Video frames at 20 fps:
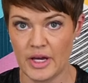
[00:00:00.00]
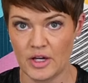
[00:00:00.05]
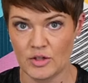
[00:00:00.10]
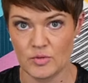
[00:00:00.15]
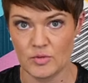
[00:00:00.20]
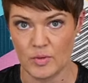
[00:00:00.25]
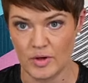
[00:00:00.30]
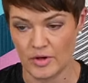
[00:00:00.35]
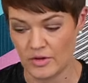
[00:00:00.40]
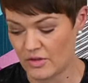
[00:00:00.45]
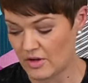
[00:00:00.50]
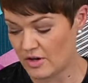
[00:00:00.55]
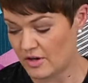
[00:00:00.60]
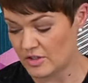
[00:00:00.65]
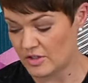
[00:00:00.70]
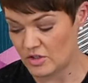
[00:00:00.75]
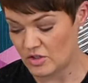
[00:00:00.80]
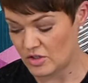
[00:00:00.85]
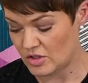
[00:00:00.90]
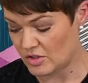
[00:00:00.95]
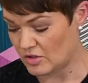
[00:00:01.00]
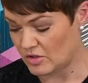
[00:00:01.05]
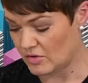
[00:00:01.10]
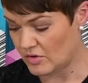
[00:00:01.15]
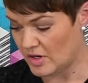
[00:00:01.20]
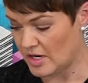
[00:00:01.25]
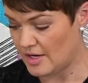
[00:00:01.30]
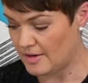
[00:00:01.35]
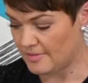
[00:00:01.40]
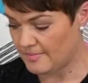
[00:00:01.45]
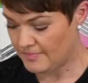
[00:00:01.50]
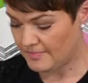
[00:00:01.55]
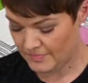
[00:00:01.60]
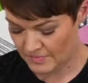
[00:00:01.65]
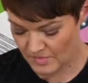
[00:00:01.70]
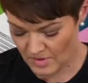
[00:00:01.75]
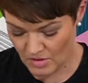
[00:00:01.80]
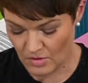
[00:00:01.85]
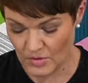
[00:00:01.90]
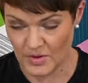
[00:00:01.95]
guesswork there. It's just great.
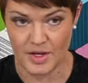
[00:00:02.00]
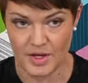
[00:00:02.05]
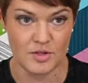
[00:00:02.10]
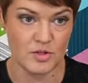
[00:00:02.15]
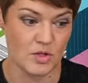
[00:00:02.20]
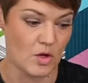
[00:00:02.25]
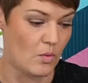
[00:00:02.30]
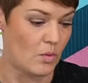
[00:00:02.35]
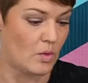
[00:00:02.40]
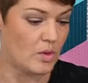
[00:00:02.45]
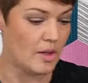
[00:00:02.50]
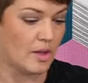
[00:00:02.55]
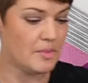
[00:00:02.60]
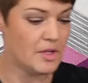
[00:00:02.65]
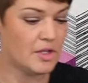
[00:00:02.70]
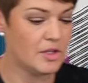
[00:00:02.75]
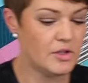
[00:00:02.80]
Okay, so let me